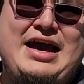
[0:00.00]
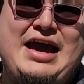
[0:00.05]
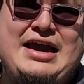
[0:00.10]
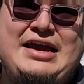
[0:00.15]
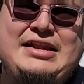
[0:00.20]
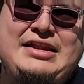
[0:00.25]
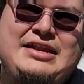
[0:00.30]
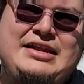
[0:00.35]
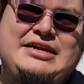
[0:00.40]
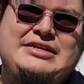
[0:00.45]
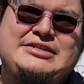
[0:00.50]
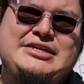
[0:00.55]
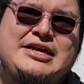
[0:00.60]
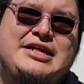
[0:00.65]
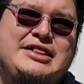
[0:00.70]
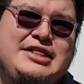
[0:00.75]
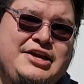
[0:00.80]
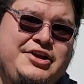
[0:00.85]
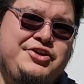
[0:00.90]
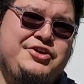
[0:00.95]
I need to
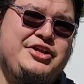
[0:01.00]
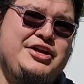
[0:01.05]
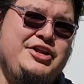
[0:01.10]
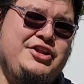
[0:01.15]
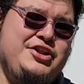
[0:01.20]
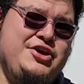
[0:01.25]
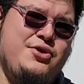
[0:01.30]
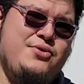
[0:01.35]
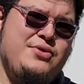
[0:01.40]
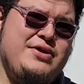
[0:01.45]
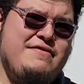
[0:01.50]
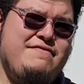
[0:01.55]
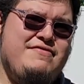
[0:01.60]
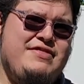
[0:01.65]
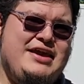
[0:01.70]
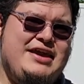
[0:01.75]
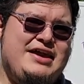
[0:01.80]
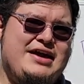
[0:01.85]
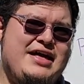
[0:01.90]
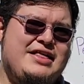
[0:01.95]
clearly know if
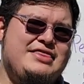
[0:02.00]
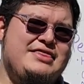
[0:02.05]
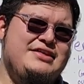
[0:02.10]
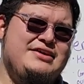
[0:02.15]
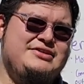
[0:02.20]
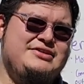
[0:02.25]
they got